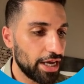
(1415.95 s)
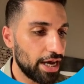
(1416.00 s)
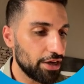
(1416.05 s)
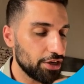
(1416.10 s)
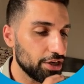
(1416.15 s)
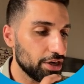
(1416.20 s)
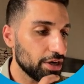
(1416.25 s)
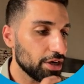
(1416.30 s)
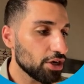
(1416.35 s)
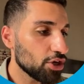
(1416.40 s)

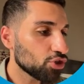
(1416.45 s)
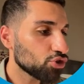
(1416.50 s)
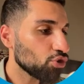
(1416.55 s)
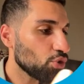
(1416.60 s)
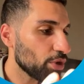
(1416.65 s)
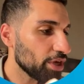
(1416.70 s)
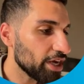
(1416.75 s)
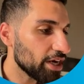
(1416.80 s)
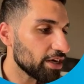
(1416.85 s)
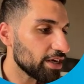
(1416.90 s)
Here. So
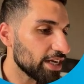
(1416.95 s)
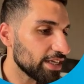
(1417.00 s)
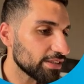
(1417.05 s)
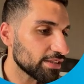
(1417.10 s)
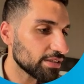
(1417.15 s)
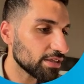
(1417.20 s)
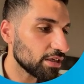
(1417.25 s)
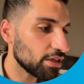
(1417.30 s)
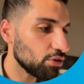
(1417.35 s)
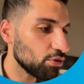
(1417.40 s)
here
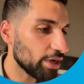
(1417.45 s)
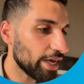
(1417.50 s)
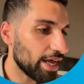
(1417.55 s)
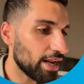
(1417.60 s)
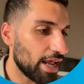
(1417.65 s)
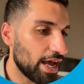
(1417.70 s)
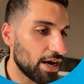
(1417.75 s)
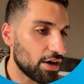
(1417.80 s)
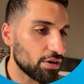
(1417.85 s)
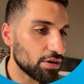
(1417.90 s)
let's look at
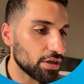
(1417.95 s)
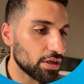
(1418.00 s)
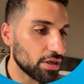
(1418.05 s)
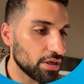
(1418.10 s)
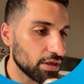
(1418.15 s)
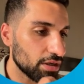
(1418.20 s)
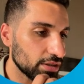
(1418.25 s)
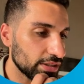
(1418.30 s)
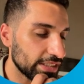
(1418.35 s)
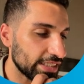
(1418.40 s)

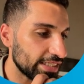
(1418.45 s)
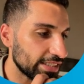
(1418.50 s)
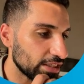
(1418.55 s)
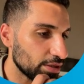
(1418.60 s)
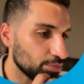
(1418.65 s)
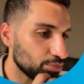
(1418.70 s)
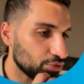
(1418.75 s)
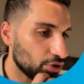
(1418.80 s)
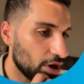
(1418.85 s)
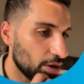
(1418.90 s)
our system
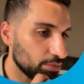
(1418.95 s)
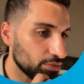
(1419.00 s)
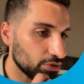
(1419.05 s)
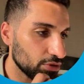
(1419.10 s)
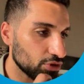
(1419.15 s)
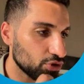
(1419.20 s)
prompt.